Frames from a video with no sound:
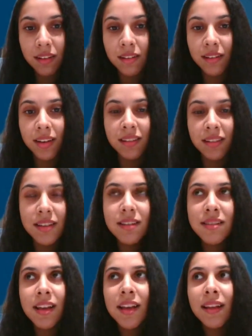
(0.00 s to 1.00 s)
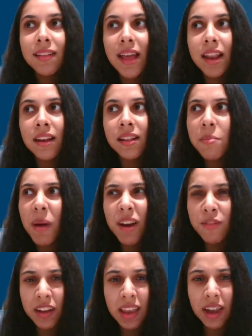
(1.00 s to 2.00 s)
it is, then they might
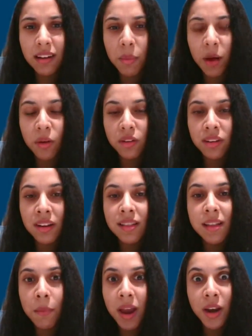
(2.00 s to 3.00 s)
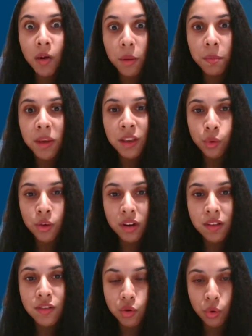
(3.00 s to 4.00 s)
forget about it and they might not be
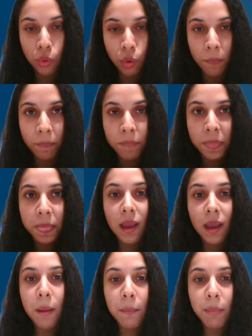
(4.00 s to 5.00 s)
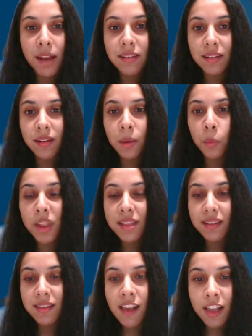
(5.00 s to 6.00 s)
curious to know. But with
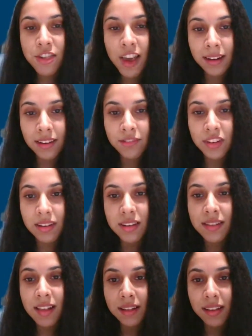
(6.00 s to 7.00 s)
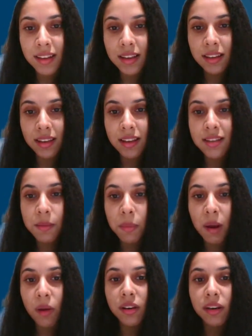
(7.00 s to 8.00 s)
such activities, I think it's
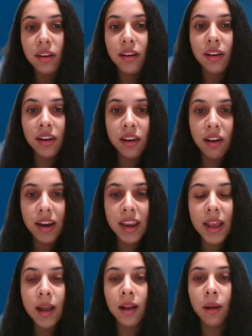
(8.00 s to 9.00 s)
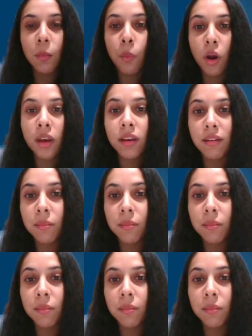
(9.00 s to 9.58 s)
about learning what